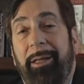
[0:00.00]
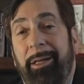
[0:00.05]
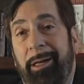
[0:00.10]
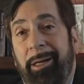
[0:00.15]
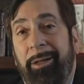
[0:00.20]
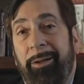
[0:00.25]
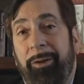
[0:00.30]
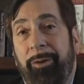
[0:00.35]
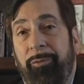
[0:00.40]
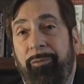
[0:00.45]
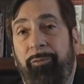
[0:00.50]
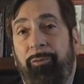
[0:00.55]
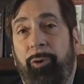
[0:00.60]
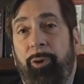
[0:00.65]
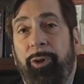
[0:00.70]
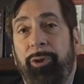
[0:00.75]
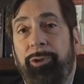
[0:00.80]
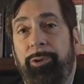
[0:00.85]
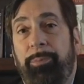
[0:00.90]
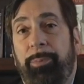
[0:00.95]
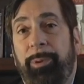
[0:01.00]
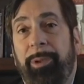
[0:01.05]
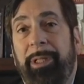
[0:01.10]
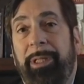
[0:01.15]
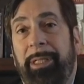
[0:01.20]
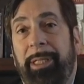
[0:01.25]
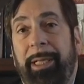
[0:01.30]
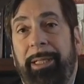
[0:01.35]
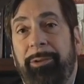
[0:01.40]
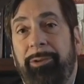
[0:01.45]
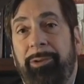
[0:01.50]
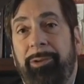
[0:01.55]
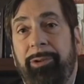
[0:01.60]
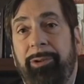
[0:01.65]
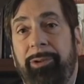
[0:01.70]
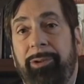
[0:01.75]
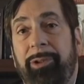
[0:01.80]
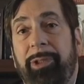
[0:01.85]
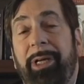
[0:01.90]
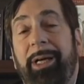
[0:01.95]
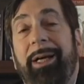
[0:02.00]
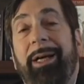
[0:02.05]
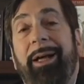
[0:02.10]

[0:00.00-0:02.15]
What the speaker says: under false pretenses,